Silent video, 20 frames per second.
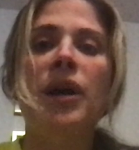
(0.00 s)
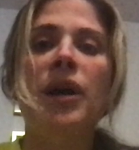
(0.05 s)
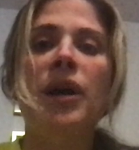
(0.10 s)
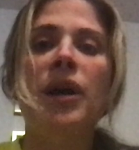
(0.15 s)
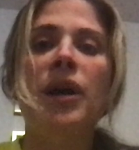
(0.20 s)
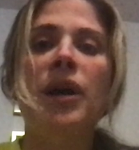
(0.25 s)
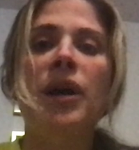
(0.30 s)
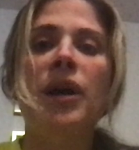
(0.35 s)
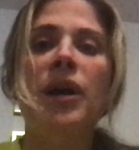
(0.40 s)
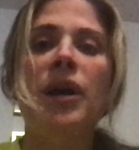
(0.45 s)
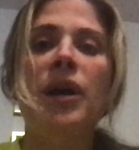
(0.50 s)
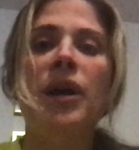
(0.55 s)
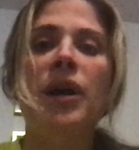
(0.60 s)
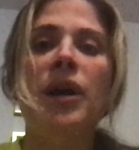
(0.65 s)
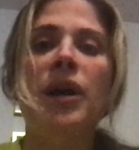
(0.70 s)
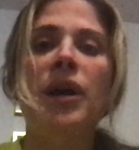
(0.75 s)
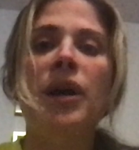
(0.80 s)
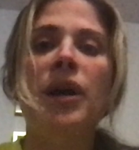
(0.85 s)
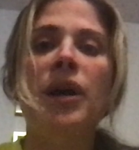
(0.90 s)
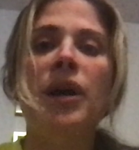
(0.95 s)
than
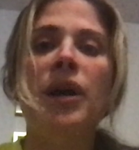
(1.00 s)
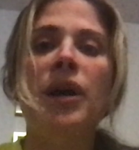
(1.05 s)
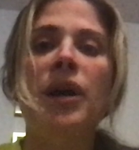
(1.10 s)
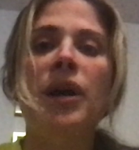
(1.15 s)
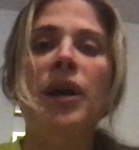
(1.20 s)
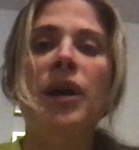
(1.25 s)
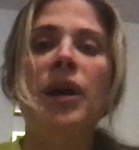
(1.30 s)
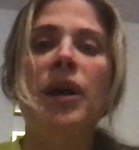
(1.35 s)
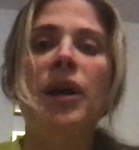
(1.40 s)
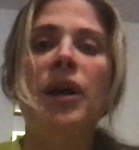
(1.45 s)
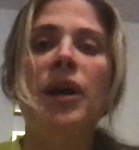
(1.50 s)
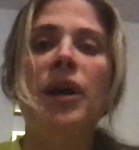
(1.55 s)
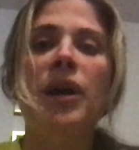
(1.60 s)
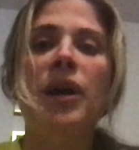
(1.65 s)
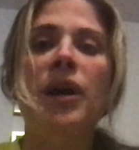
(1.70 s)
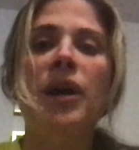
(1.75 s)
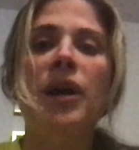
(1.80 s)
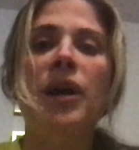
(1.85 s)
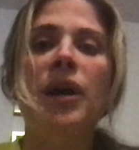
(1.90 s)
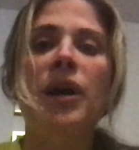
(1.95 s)
what I initially
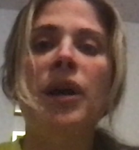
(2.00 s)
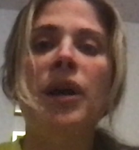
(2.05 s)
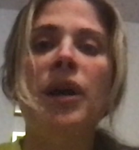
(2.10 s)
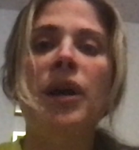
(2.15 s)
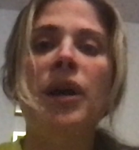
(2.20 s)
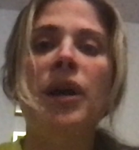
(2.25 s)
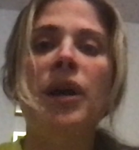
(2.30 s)
assumed.